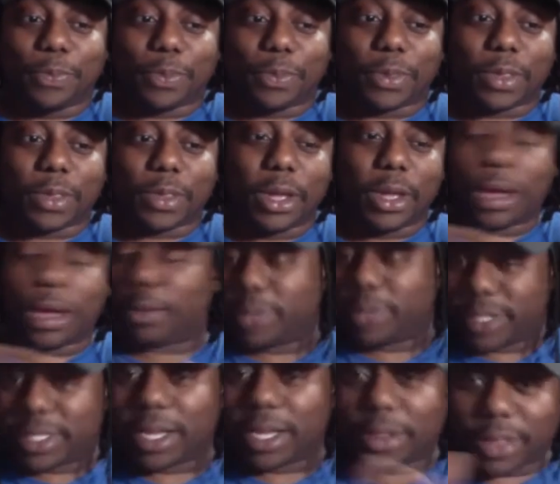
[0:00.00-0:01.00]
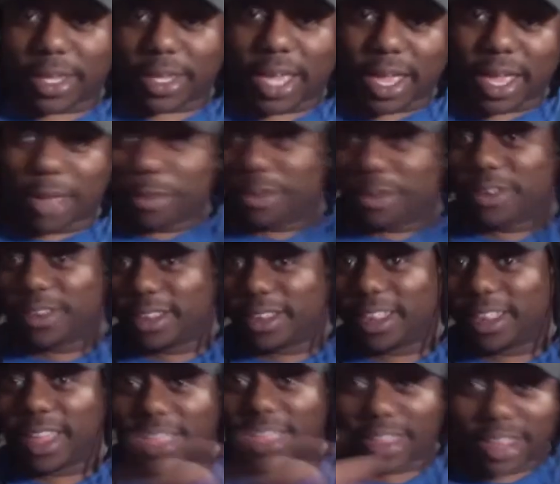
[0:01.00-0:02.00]
I would sell the games to
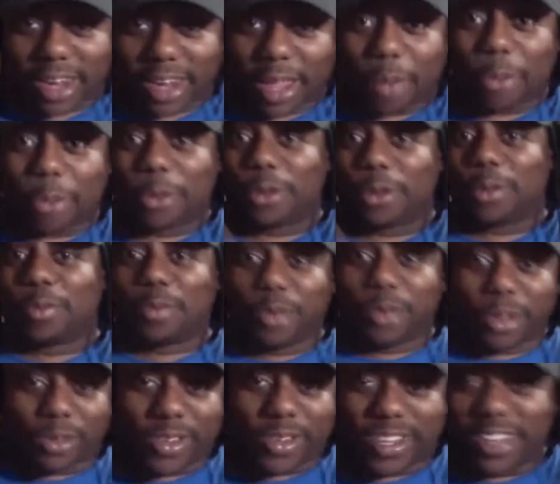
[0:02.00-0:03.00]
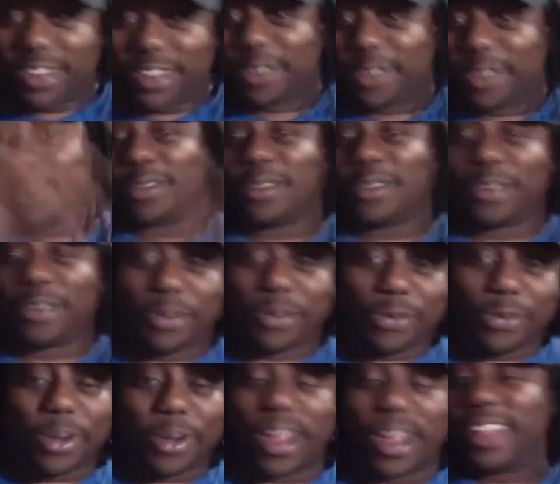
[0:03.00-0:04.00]
like the neighborhood, teachers,
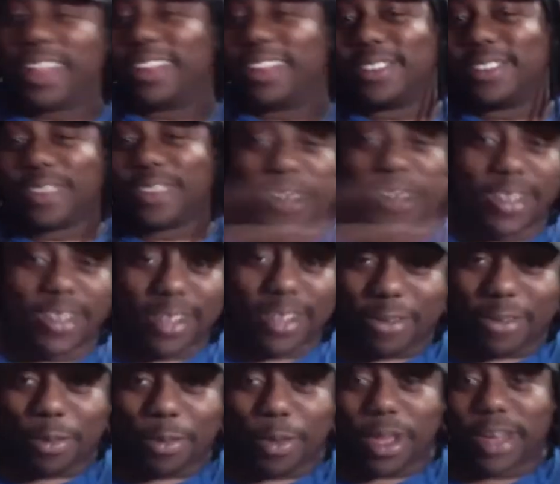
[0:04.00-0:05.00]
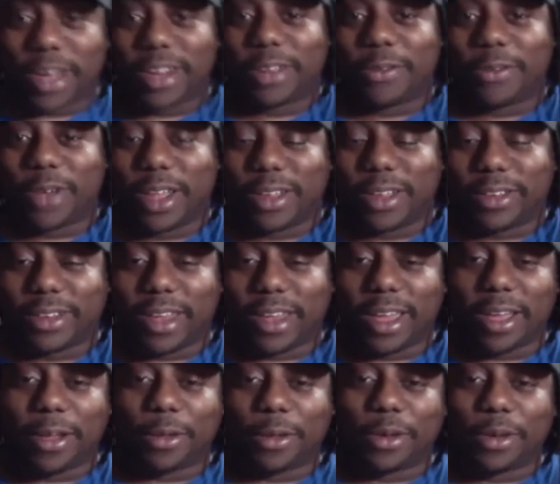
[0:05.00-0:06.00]
friends, everybody around
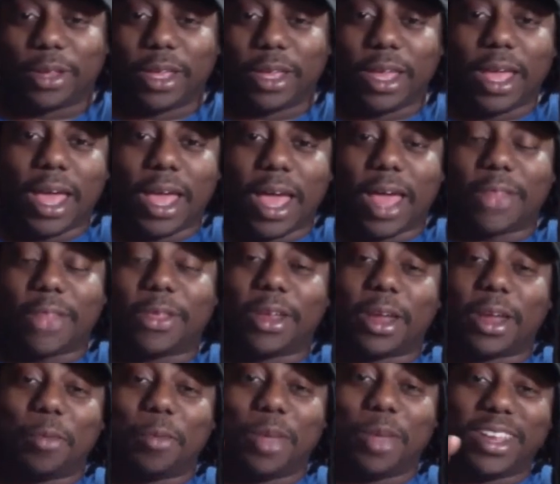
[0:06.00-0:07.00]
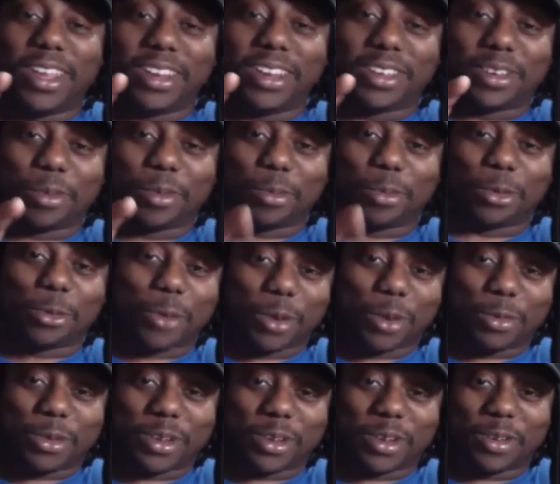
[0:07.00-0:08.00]
town. And then I made a
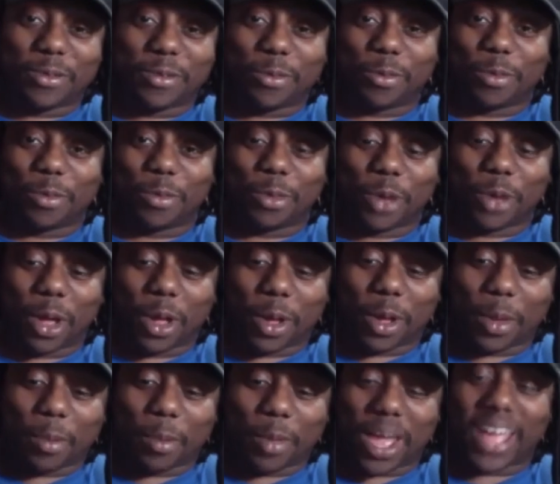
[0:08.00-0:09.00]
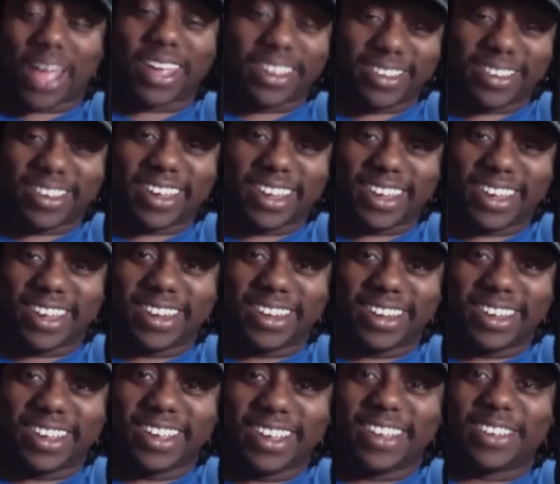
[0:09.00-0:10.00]
subscription magazine
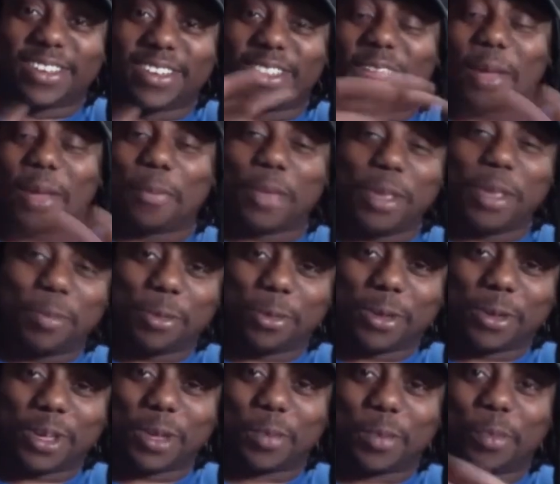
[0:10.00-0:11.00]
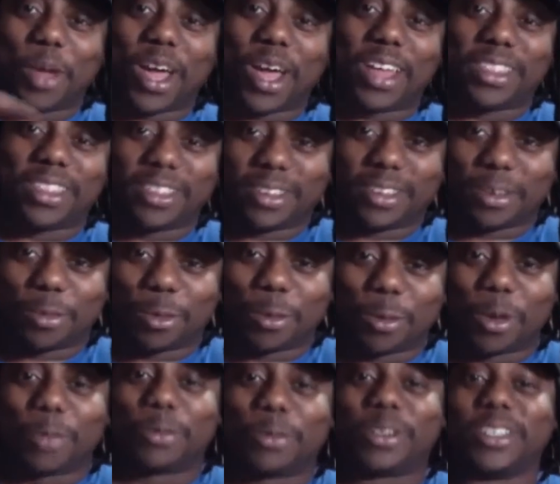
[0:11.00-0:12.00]
so that people could buy the
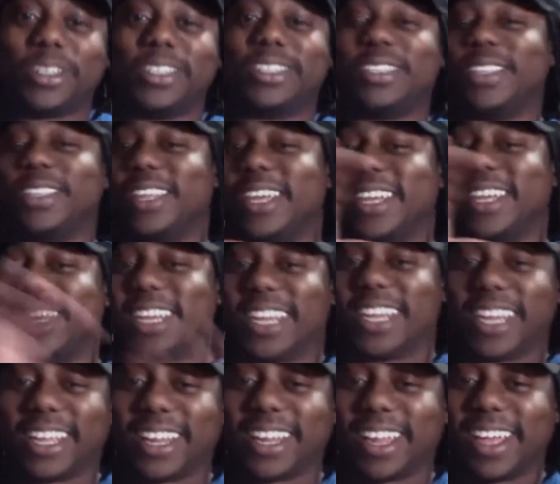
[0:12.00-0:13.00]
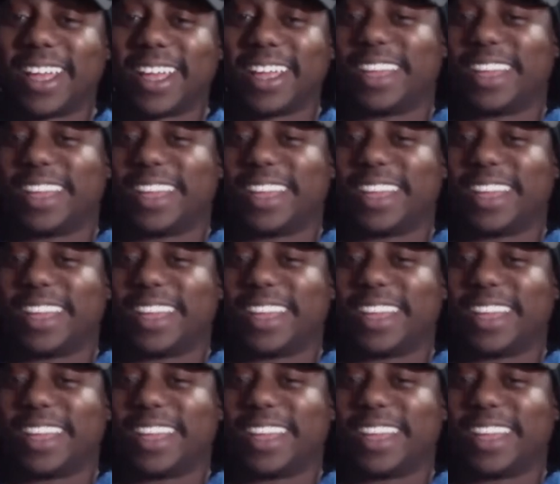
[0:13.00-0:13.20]
subscription so they could get like,